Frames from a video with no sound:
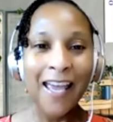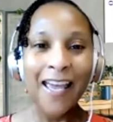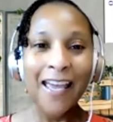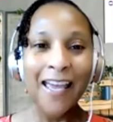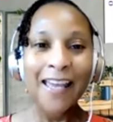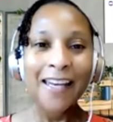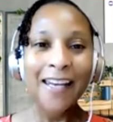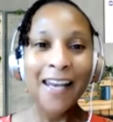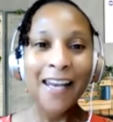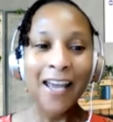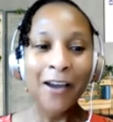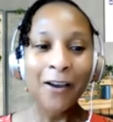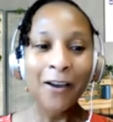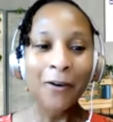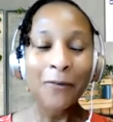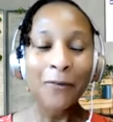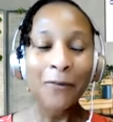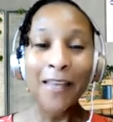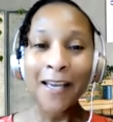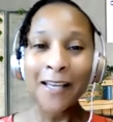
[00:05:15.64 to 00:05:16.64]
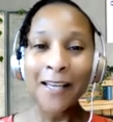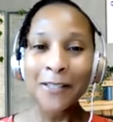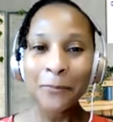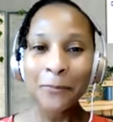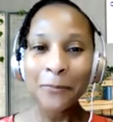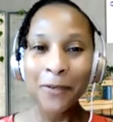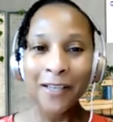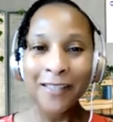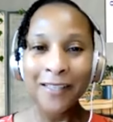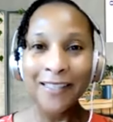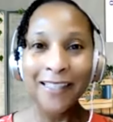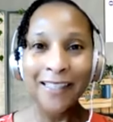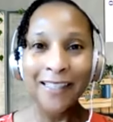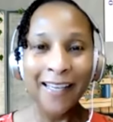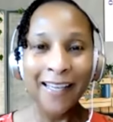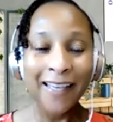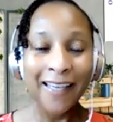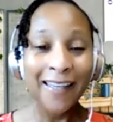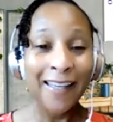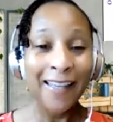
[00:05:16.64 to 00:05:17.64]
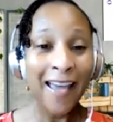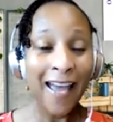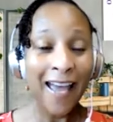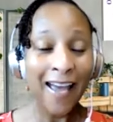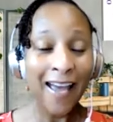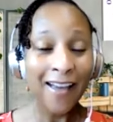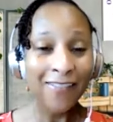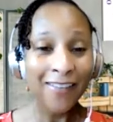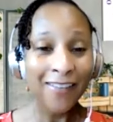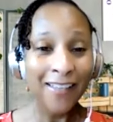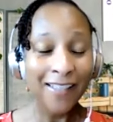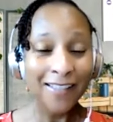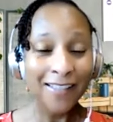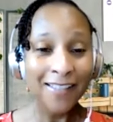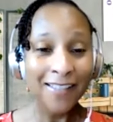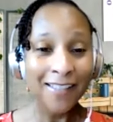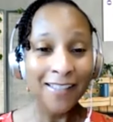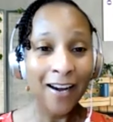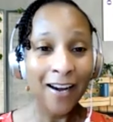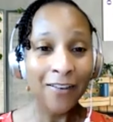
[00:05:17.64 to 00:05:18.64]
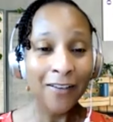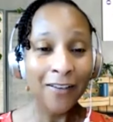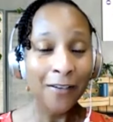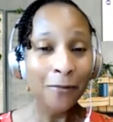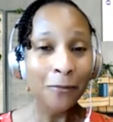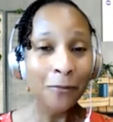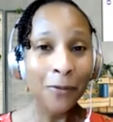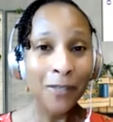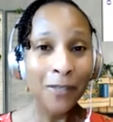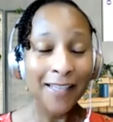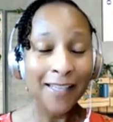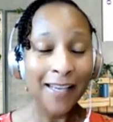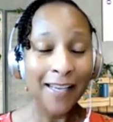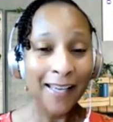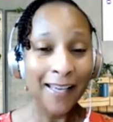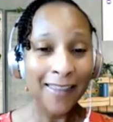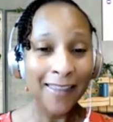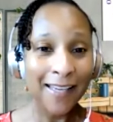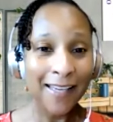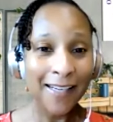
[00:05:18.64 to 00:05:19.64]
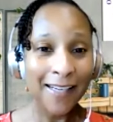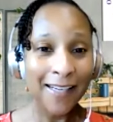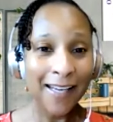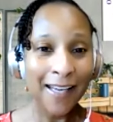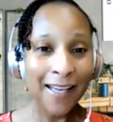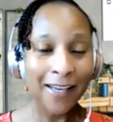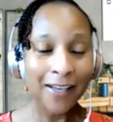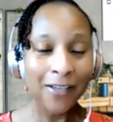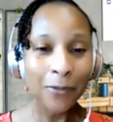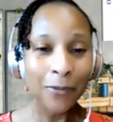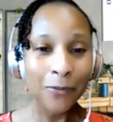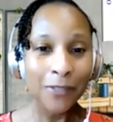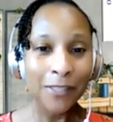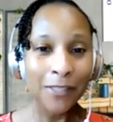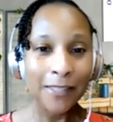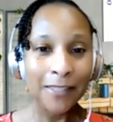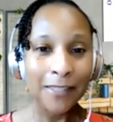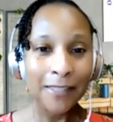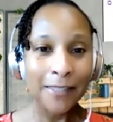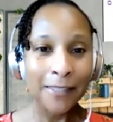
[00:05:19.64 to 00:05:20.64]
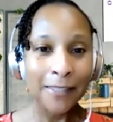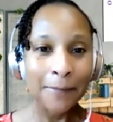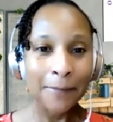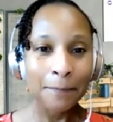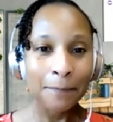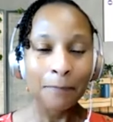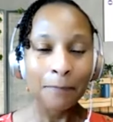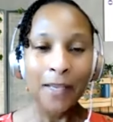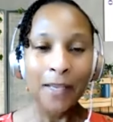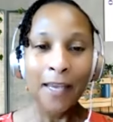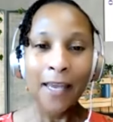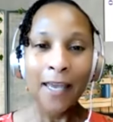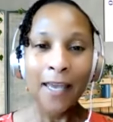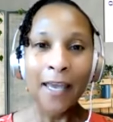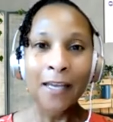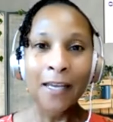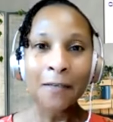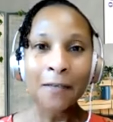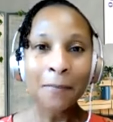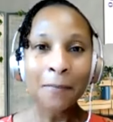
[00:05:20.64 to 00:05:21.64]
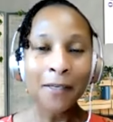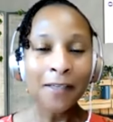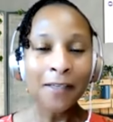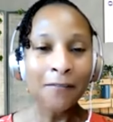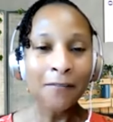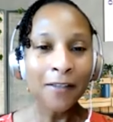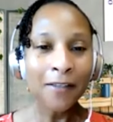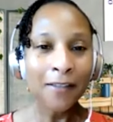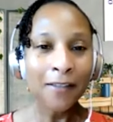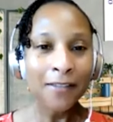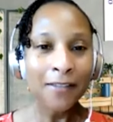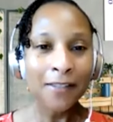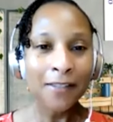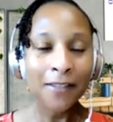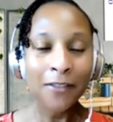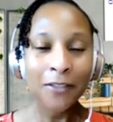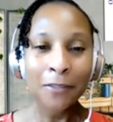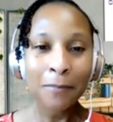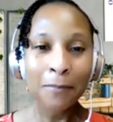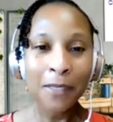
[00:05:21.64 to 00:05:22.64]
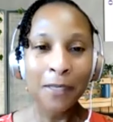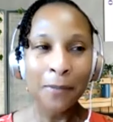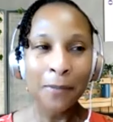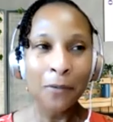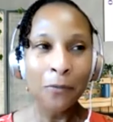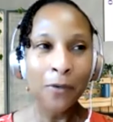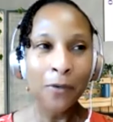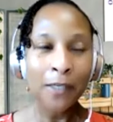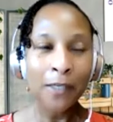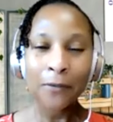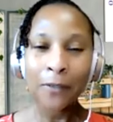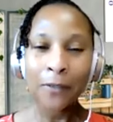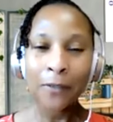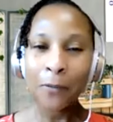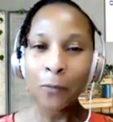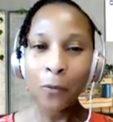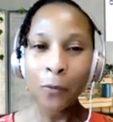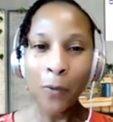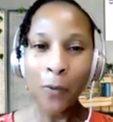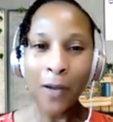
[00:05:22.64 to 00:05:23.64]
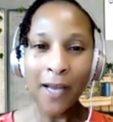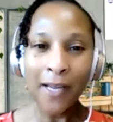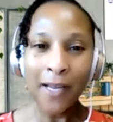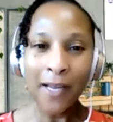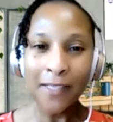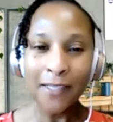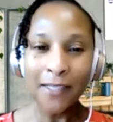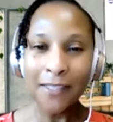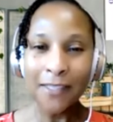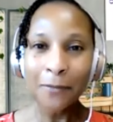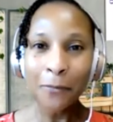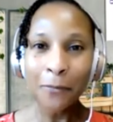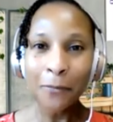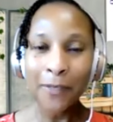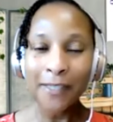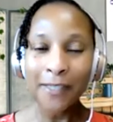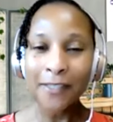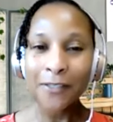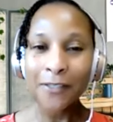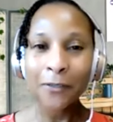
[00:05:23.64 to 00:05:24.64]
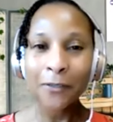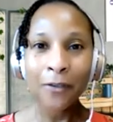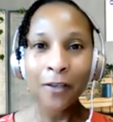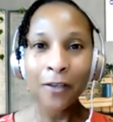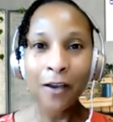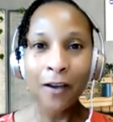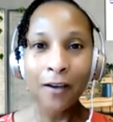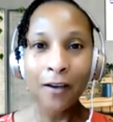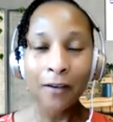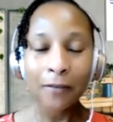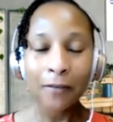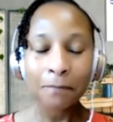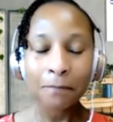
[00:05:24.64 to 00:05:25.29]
Now, that's where Talaya the advocate started once I got that diagnosis. And many of the listeners may be wondering, well, why did she wait so long?